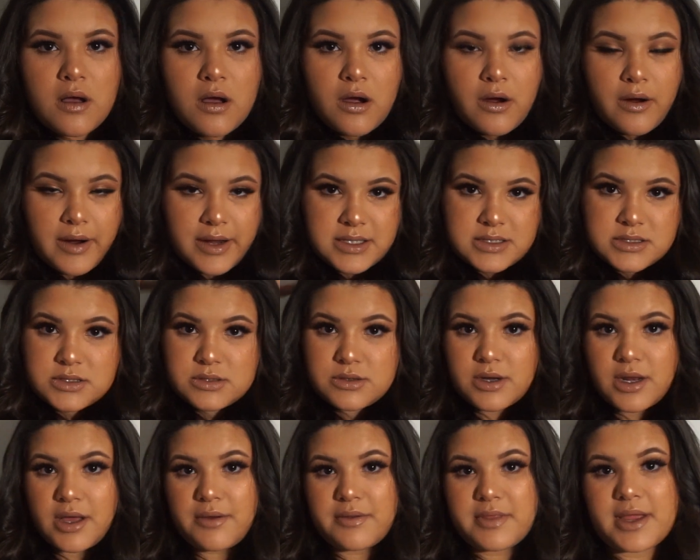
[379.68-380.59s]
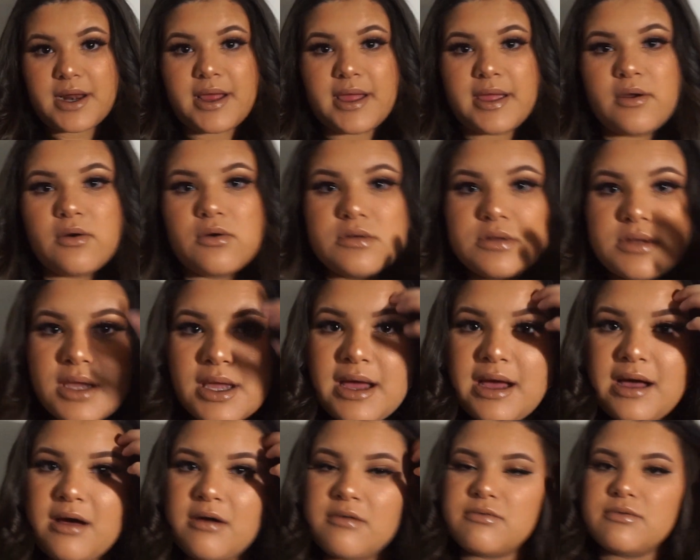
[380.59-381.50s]
Alright, so now that I only
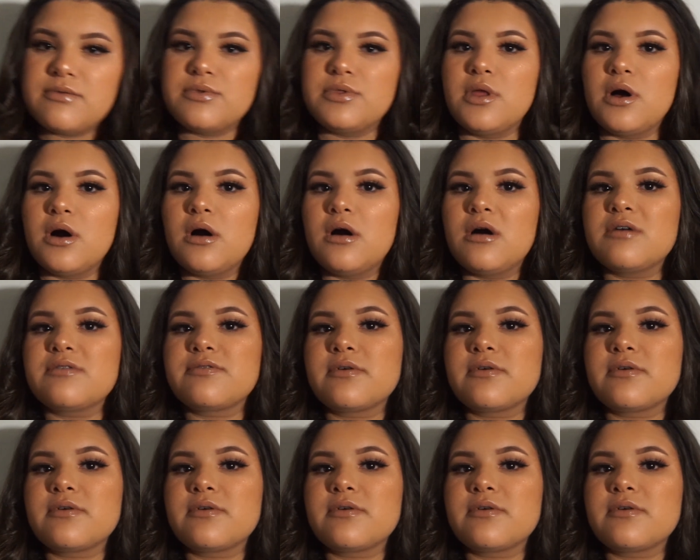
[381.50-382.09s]
have the